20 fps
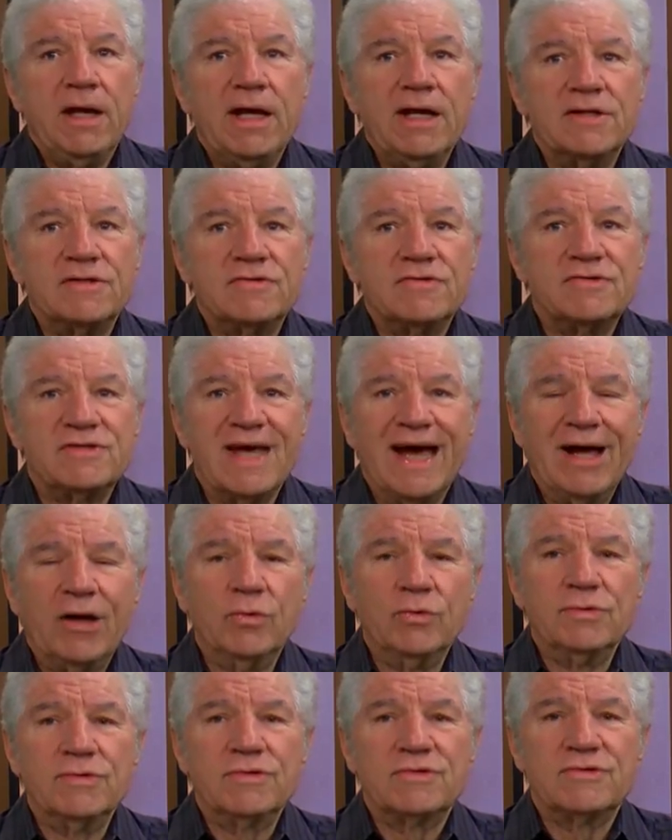It
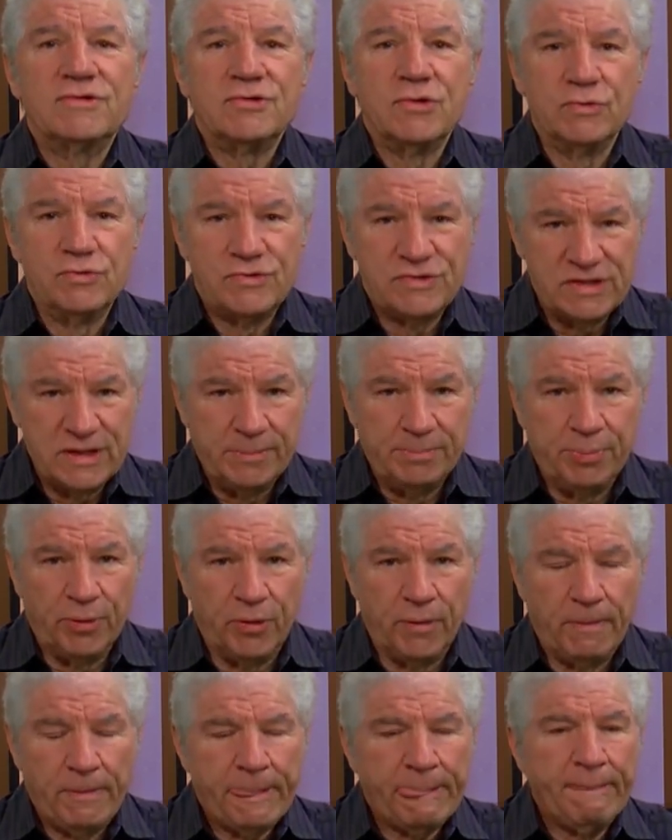sounds so
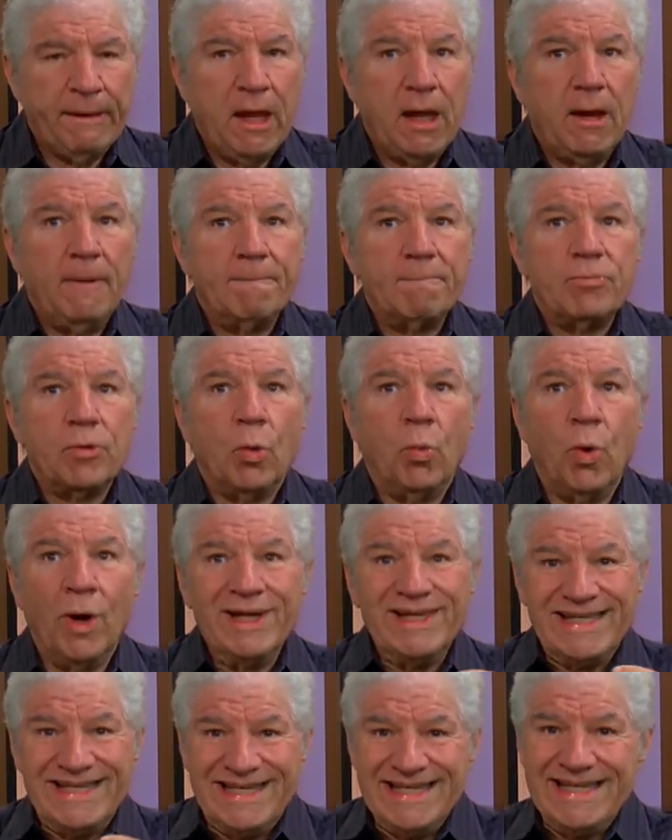simple.
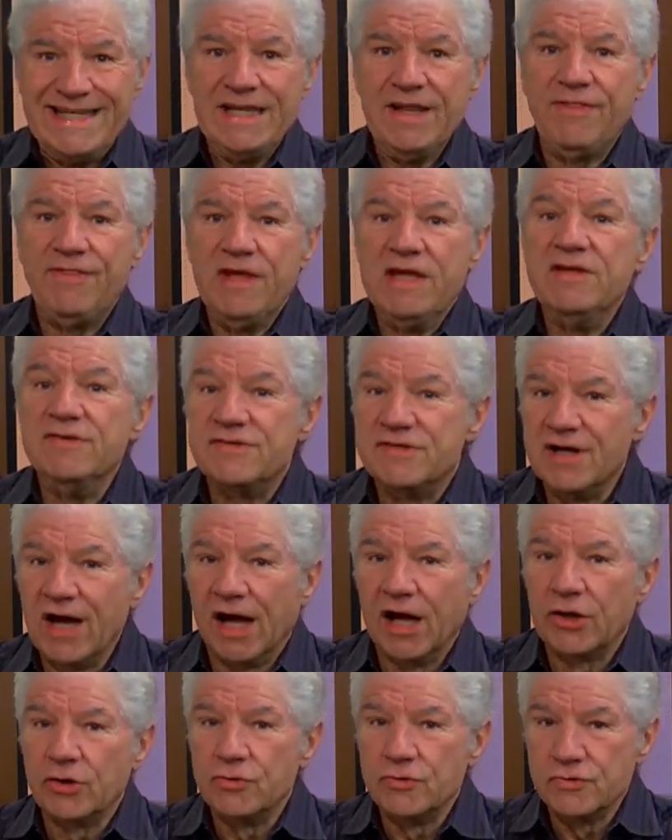What didn't these
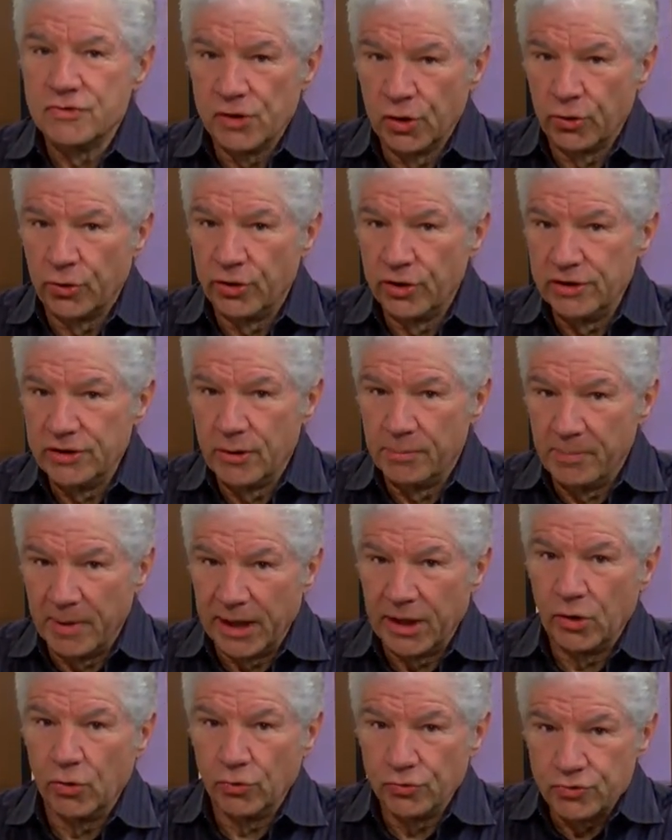doctors learn in their
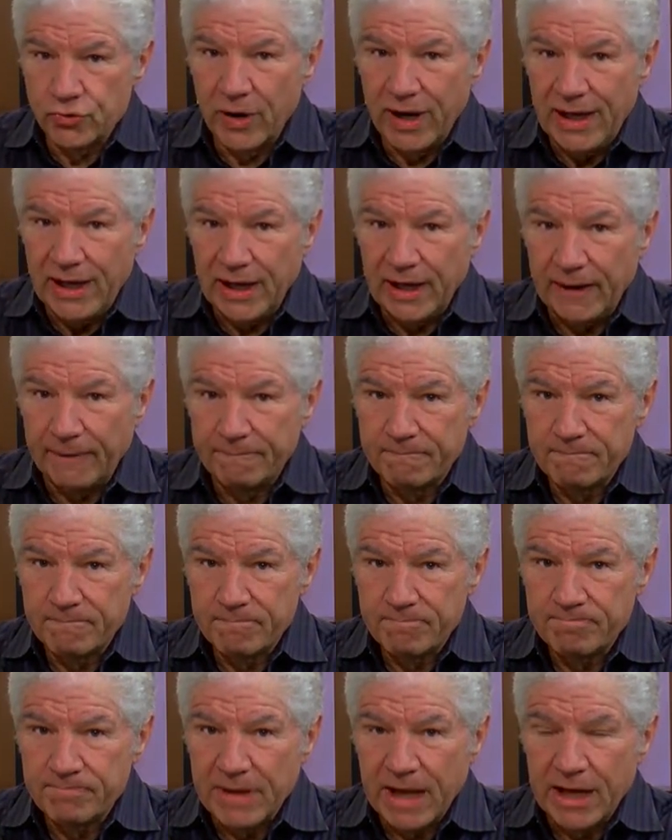medical training?
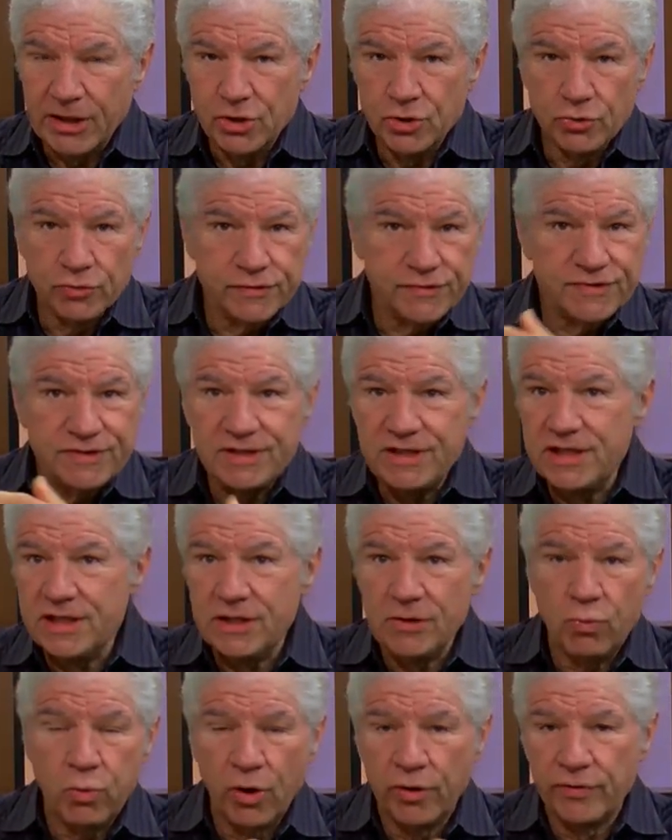And you'll
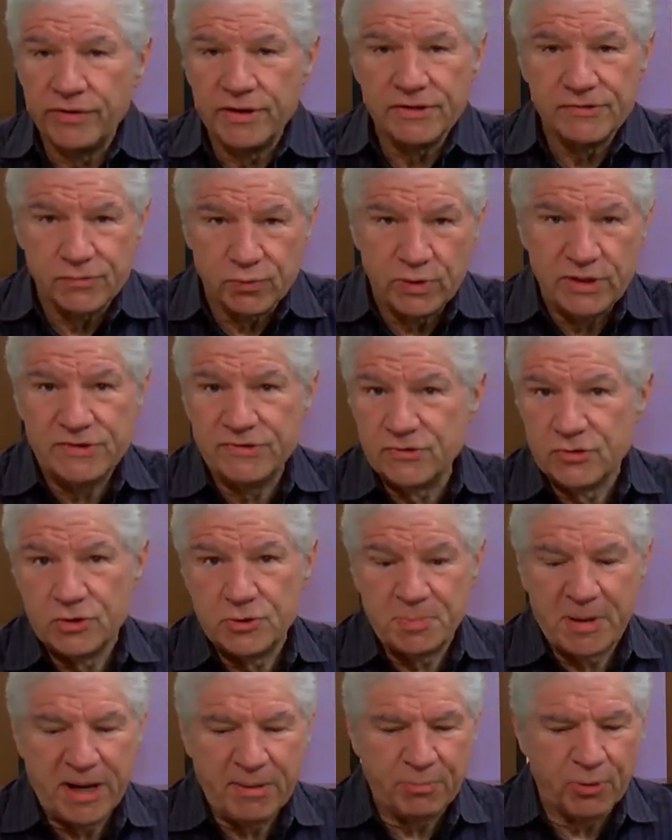see where this research
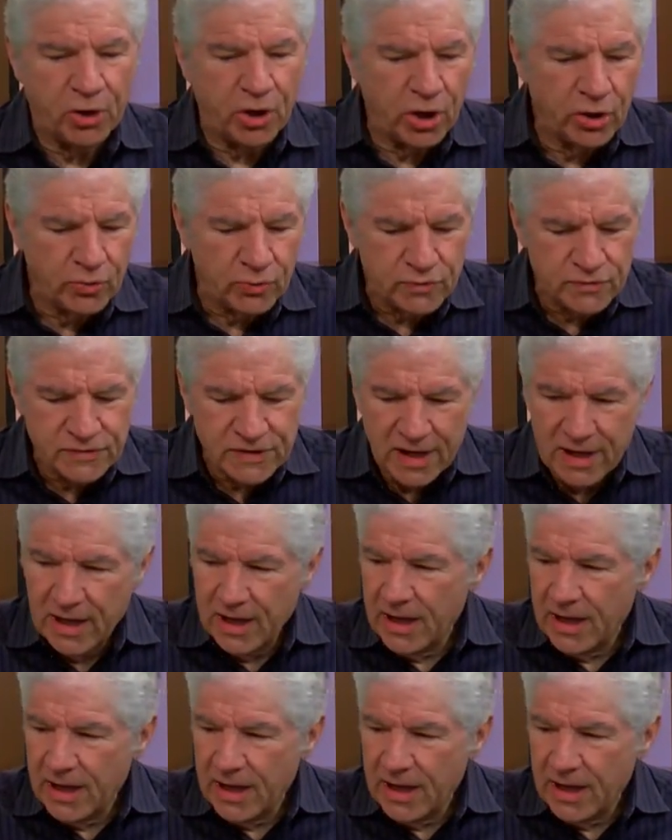paper goes.